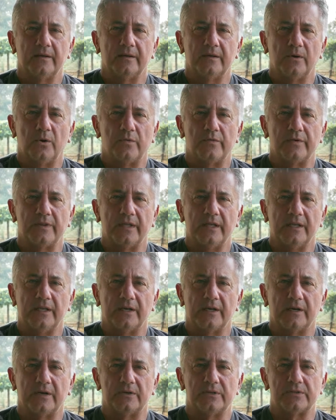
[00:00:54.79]
over the
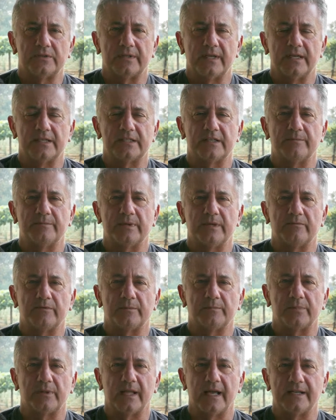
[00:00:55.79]
years, things have been
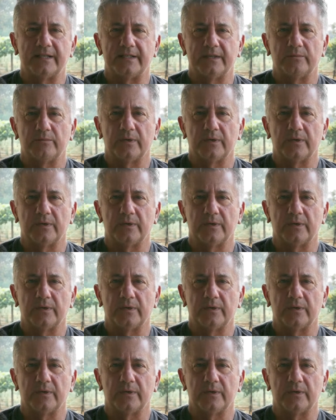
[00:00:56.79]
replanted.